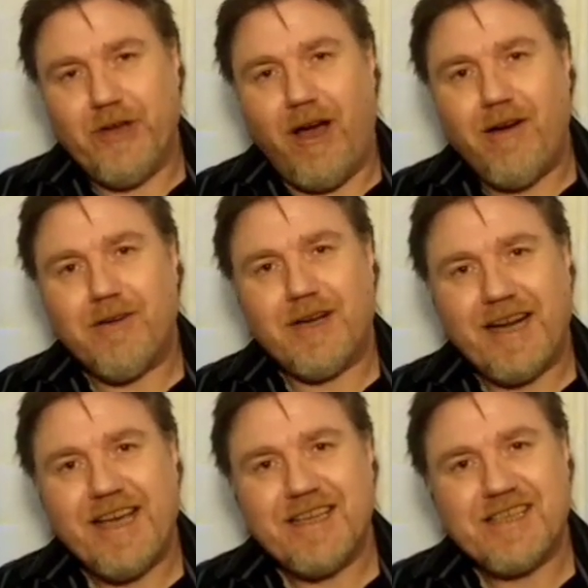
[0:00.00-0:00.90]
dark,
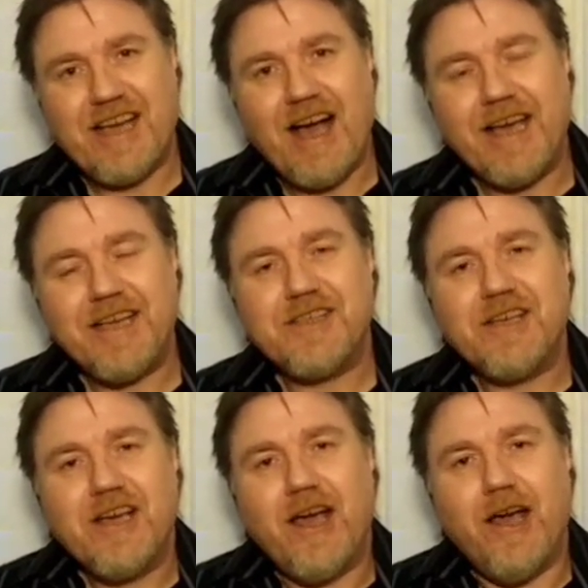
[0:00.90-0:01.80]
clear skies,